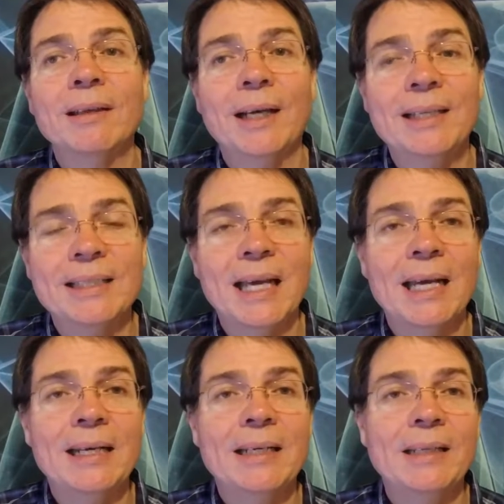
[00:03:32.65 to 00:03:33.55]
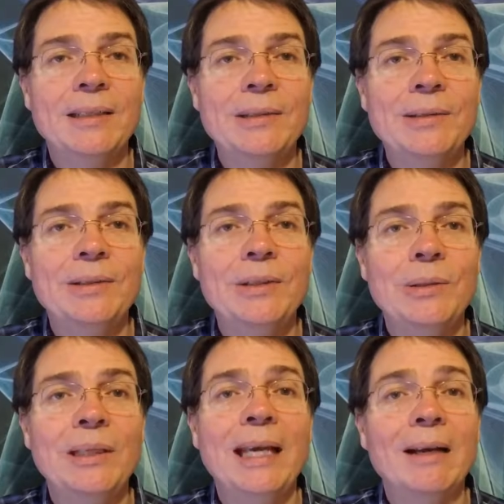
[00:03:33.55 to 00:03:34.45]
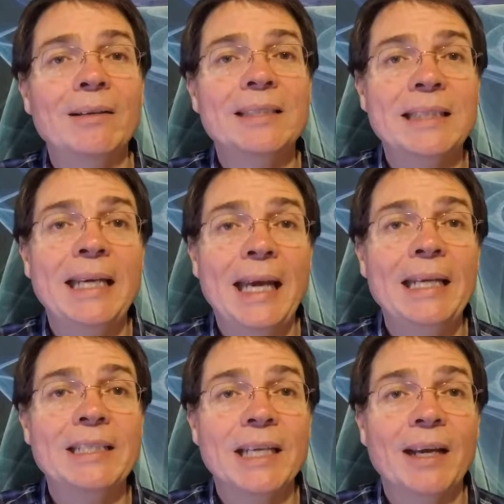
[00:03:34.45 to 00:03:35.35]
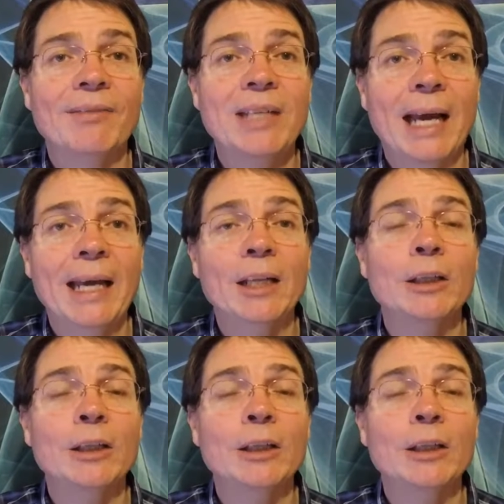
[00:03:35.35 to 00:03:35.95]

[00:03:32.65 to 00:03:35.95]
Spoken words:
I decided to do the LCHF diet,